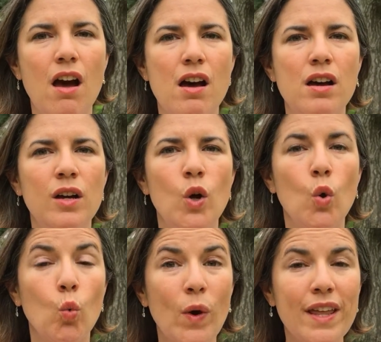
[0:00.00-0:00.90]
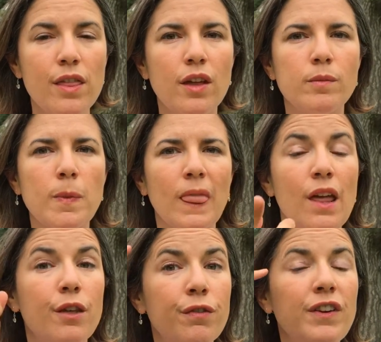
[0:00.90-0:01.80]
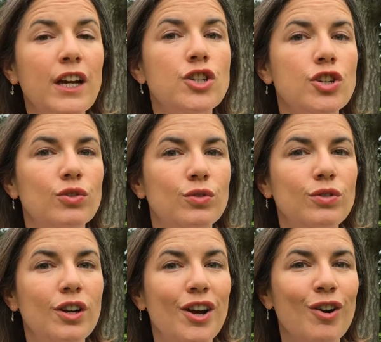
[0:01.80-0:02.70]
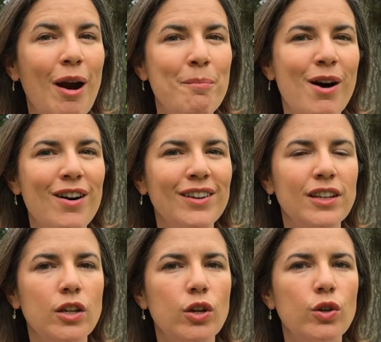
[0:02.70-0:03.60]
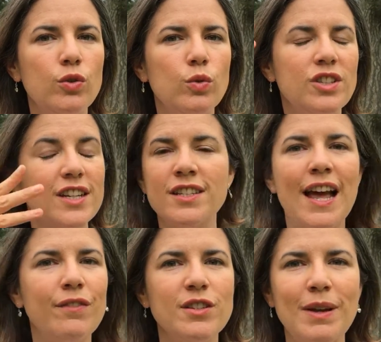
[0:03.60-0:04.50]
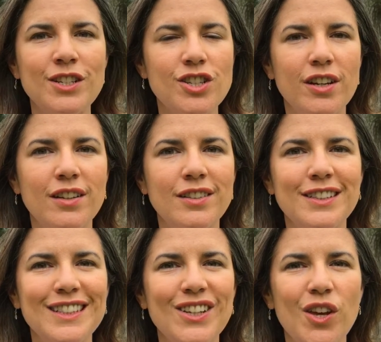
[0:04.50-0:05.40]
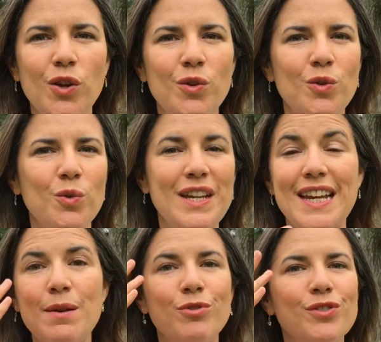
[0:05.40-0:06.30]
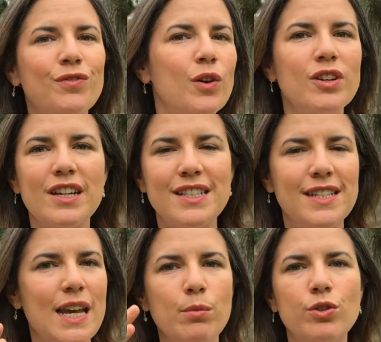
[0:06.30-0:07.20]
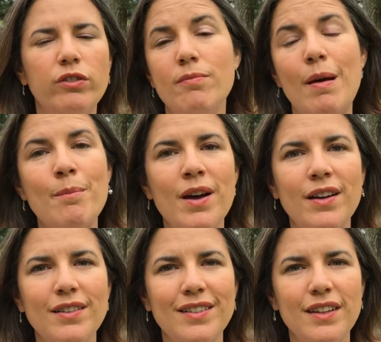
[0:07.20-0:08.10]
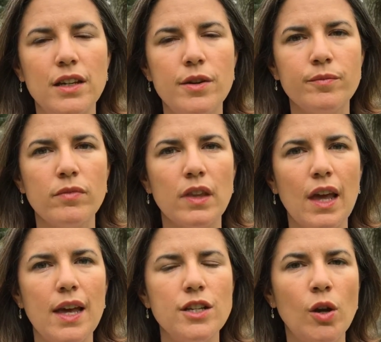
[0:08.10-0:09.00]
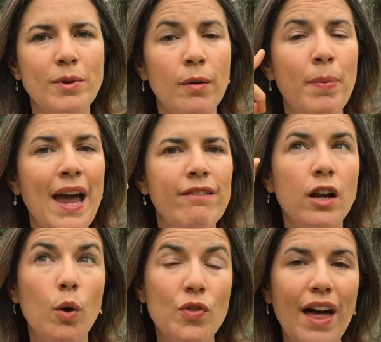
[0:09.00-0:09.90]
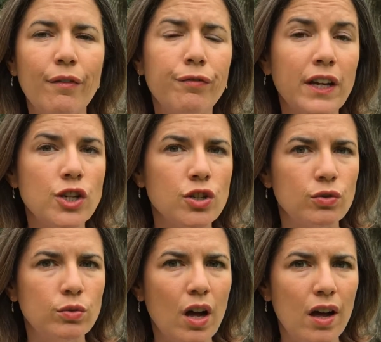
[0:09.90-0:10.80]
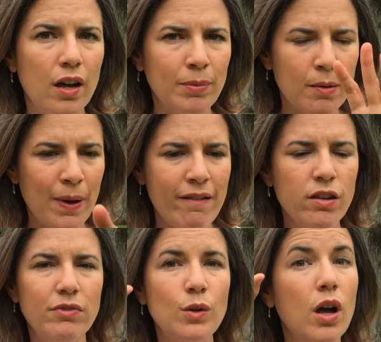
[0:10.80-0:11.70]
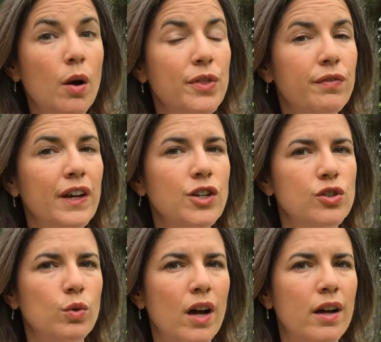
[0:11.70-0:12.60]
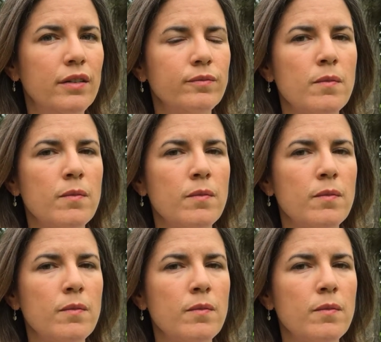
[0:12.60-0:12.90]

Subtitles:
her with the fictional grandma who doesn't have dementia, who is able to focus, is able to remember. Okay, so I'm comparing her with that fictional her, I'm comparing the real her with the fictional her,